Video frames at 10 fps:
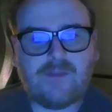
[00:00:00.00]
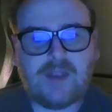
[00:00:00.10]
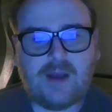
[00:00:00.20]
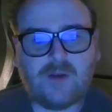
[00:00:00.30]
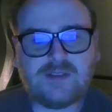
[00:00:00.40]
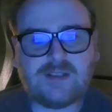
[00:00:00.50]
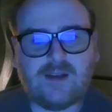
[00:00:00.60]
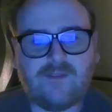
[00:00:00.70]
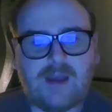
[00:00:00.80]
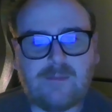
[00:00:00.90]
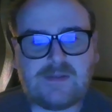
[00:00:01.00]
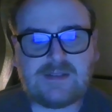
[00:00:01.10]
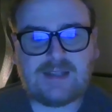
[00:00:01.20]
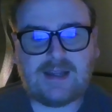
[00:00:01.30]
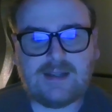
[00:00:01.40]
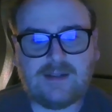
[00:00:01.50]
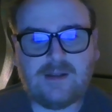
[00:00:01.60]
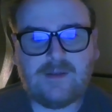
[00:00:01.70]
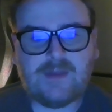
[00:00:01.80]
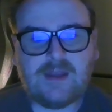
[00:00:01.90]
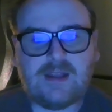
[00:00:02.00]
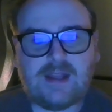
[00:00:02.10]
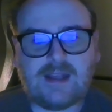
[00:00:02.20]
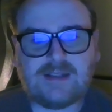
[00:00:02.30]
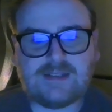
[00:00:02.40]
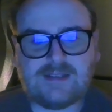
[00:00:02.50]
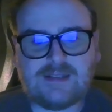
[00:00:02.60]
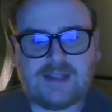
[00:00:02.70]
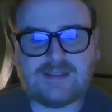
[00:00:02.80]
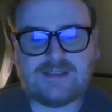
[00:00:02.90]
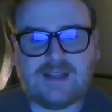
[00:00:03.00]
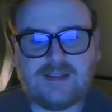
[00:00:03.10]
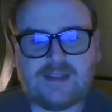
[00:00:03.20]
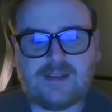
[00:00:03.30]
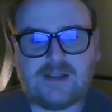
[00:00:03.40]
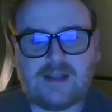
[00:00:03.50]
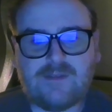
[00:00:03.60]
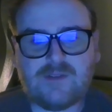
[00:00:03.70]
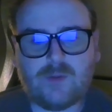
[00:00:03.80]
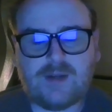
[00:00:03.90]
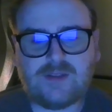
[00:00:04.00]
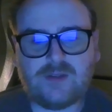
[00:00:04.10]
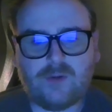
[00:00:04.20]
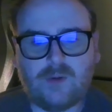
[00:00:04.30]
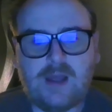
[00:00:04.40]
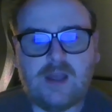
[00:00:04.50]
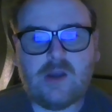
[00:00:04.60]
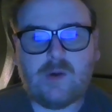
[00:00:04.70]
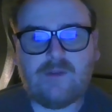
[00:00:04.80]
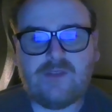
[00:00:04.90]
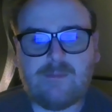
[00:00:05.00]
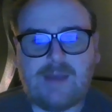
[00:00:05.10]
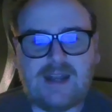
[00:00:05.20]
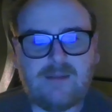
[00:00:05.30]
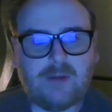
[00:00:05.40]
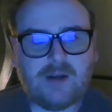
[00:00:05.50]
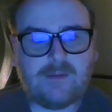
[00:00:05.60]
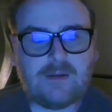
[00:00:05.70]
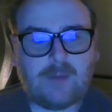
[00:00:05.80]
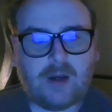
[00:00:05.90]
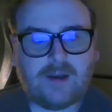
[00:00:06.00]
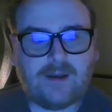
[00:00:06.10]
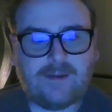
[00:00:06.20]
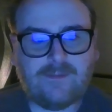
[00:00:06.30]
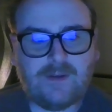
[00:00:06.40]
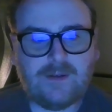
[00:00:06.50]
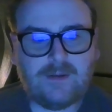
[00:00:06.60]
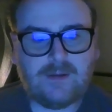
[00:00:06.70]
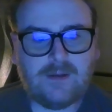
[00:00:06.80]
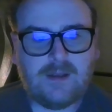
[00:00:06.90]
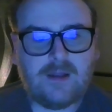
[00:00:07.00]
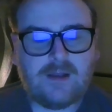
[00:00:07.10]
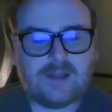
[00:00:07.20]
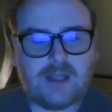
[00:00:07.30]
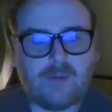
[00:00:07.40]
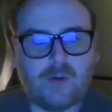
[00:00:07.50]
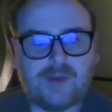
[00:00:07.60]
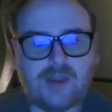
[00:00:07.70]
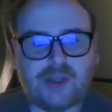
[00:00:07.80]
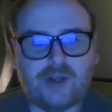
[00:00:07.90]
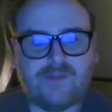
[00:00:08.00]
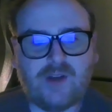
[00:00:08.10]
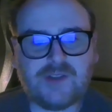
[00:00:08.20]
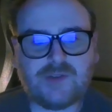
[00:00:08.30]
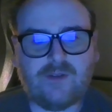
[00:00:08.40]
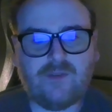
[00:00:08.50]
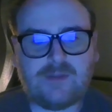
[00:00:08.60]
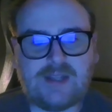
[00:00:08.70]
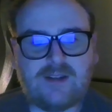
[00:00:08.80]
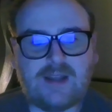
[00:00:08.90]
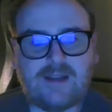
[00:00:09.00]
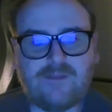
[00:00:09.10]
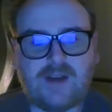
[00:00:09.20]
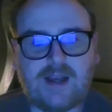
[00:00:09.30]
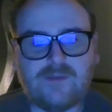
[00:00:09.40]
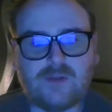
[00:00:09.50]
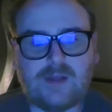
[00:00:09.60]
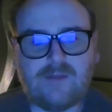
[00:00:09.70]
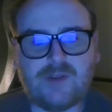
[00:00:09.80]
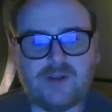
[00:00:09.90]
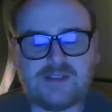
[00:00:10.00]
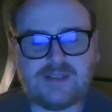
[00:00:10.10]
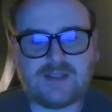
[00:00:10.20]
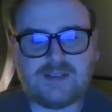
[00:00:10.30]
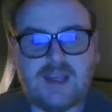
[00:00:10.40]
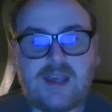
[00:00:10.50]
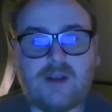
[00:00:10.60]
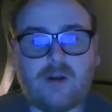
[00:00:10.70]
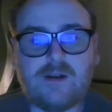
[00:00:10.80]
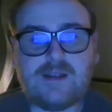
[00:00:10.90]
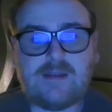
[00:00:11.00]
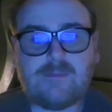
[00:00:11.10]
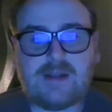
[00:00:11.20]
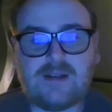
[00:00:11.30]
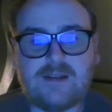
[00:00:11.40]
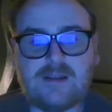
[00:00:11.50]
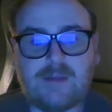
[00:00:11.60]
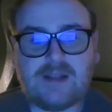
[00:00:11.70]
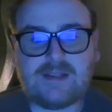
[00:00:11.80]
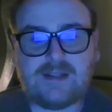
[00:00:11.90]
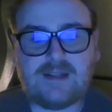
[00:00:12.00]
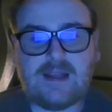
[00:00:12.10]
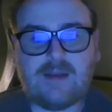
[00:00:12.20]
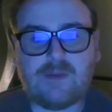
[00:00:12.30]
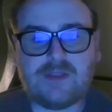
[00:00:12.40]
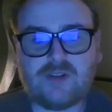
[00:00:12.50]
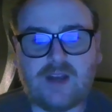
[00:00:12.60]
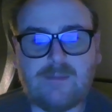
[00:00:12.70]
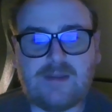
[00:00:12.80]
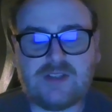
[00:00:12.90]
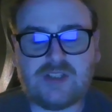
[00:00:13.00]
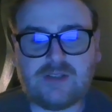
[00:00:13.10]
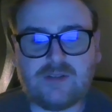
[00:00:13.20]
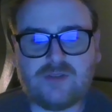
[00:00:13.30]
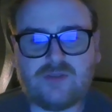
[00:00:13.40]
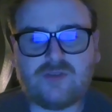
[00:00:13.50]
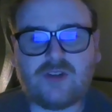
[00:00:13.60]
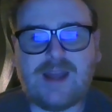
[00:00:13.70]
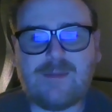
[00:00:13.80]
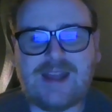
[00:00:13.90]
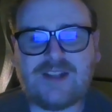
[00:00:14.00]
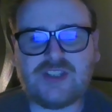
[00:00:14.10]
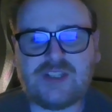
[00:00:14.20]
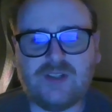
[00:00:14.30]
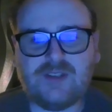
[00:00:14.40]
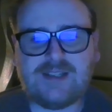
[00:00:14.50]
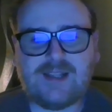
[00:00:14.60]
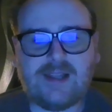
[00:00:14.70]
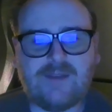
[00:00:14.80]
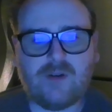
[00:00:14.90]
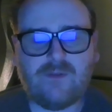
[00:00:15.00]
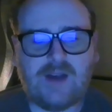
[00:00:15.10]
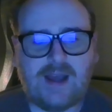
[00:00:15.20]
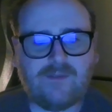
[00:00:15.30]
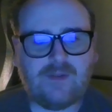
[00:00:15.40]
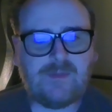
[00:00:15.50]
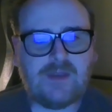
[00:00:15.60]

of the House of Epstein, extinct in 1122. However, the Babenberg Margrave, Leopold III of Austria from 1095 to 1136, had already been depicted with the triband shield in 1105.